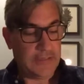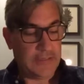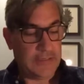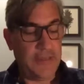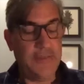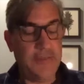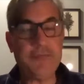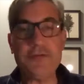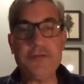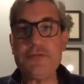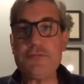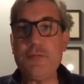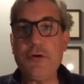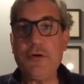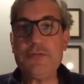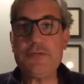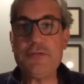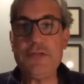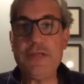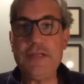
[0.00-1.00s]
Cleveland
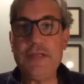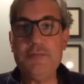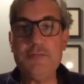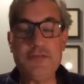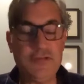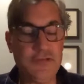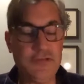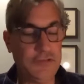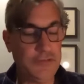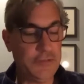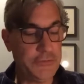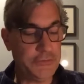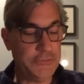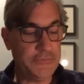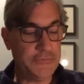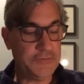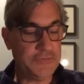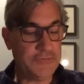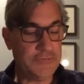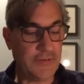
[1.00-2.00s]
sports teams
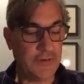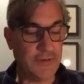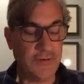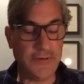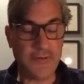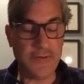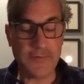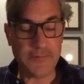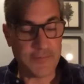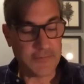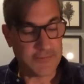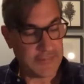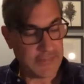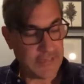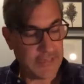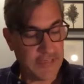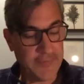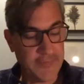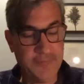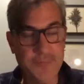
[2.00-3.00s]
lose all the
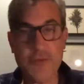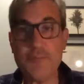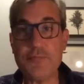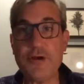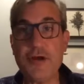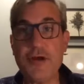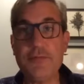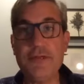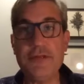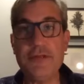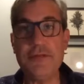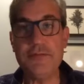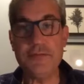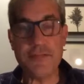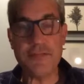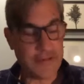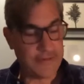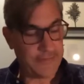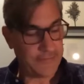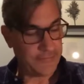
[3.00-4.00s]
time. You probably knew
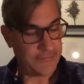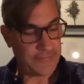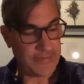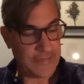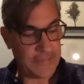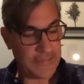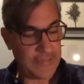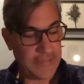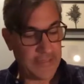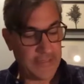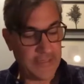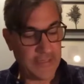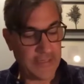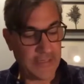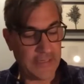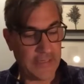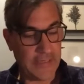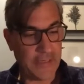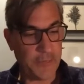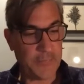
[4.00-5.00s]
that already.
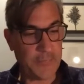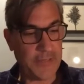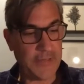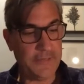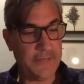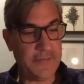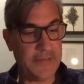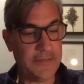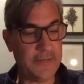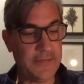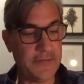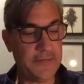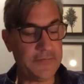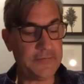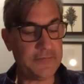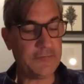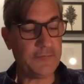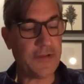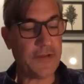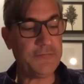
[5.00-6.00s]
Um, and then there's
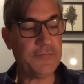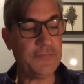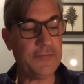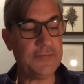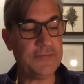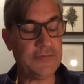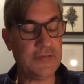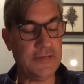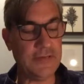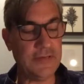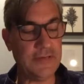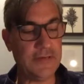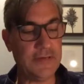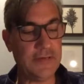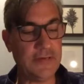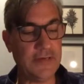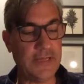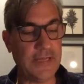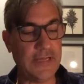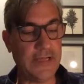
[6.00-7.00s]
a reference
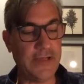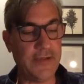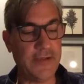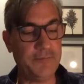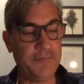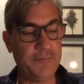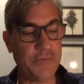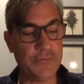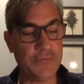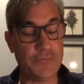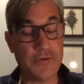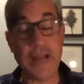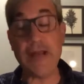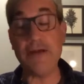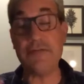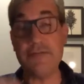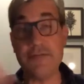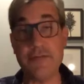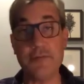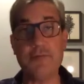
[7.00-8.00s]
here um,
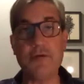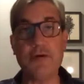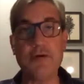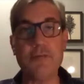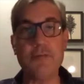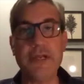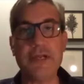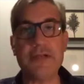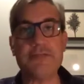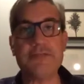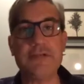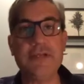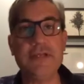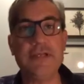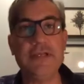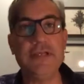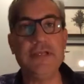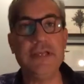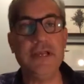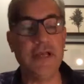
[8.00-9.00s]
throughout the poem,
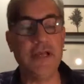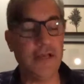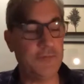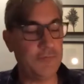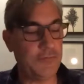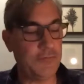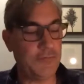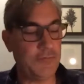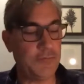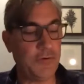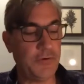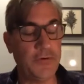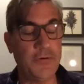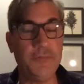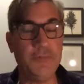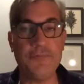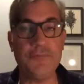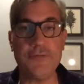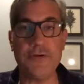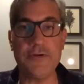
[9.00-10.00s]
actually, um, to the
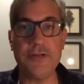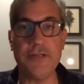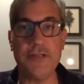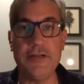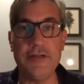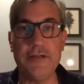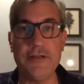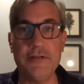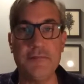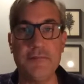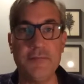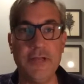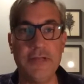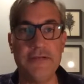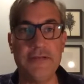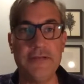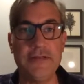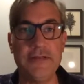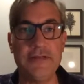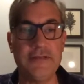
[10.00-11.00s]
poem Fern Hill by
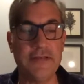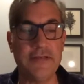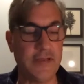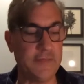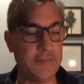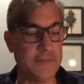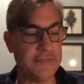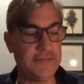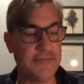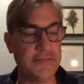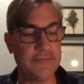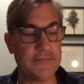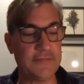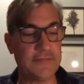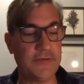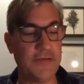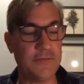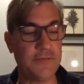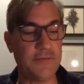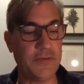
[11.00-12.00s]
Dylan Thomas, his
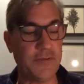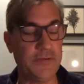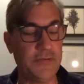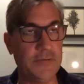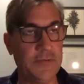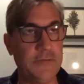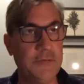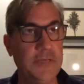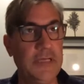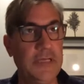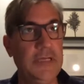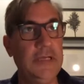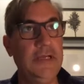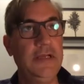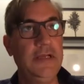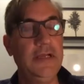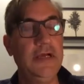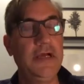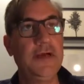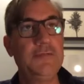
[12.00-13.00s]
great poem
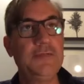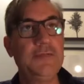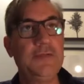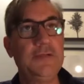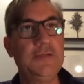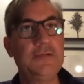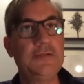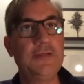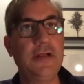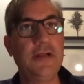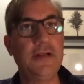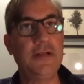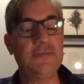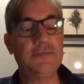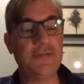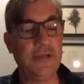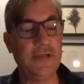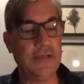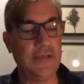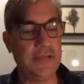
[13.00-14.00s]
of
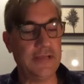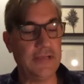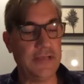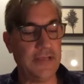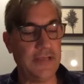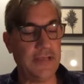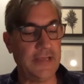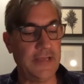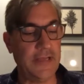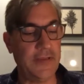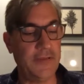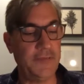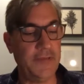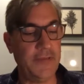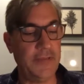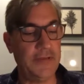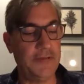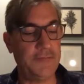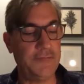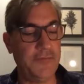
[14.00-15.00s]
nostalgia um,
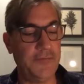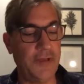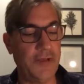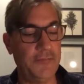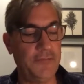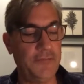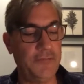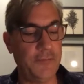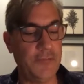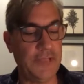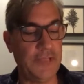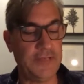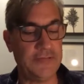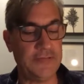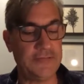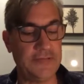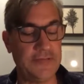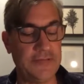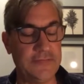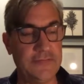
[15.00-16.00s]
and a fall from
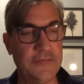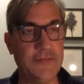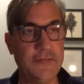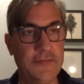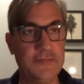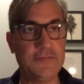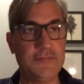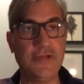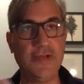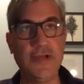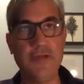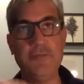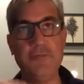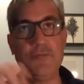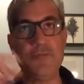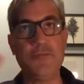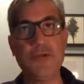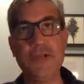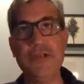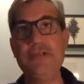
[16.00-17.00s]
innocence. So there's um,
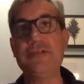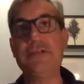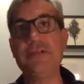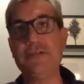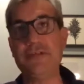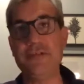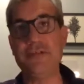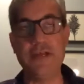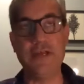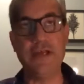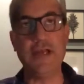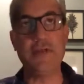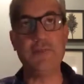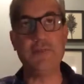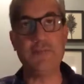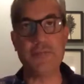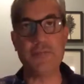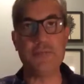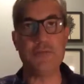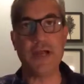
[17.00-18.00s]
phrases
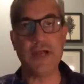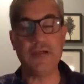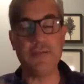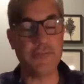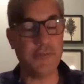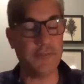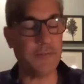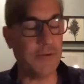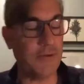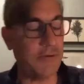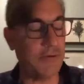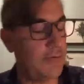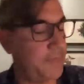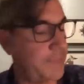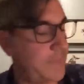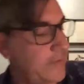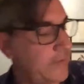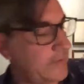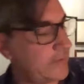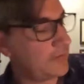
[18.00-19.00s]
um, throughout the poem
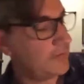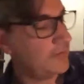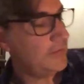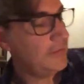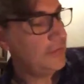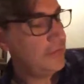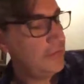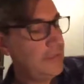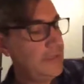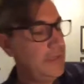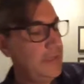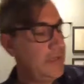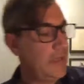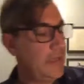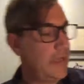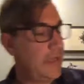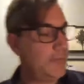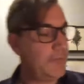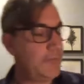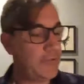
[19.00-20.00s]
that are
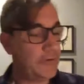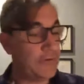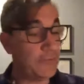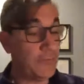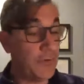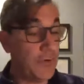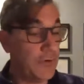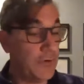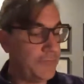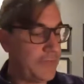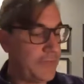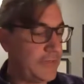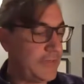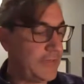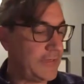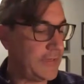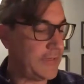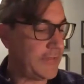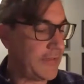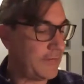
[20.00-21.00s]

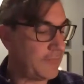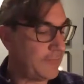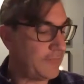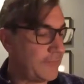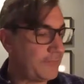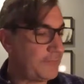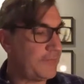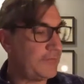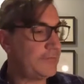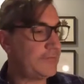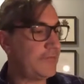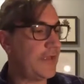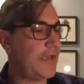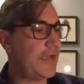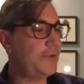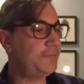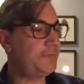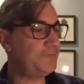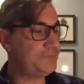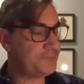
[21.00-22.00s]
interwoven that reference
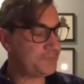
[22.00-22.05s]
that.